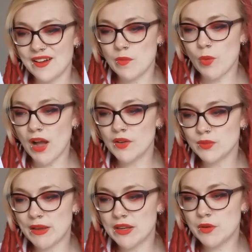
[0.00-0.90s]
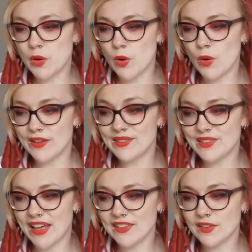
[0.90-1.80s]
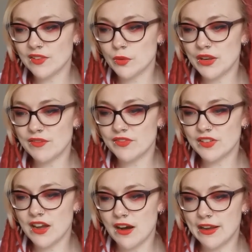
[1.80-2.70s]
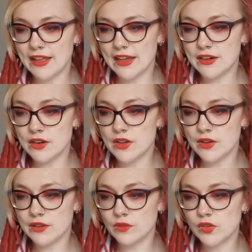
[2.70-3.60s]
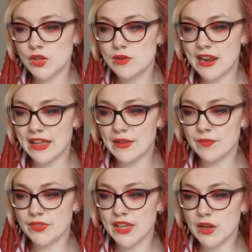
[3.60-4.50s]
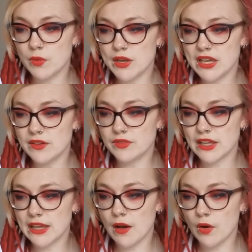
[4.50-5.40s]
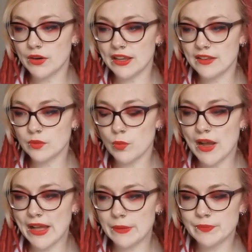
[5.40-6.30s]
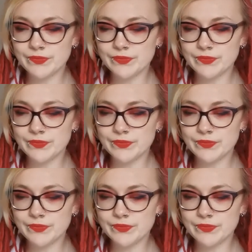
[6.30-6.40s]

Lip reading: Wild men who caught and sang the sun in flight and learnt too late they grieved it on its way.